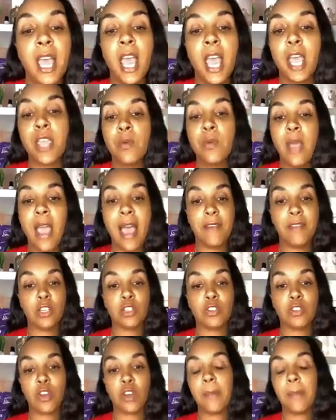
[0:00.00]
and you
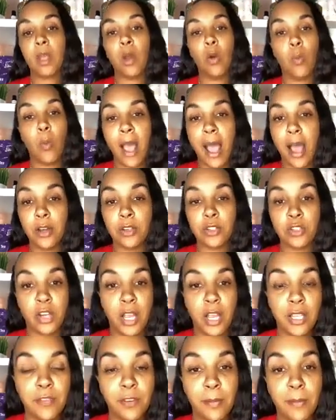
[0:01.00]
haven't dropped a wild
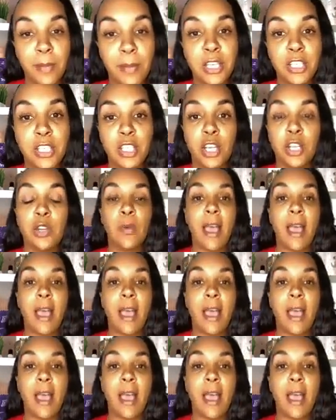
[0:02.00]
transformation,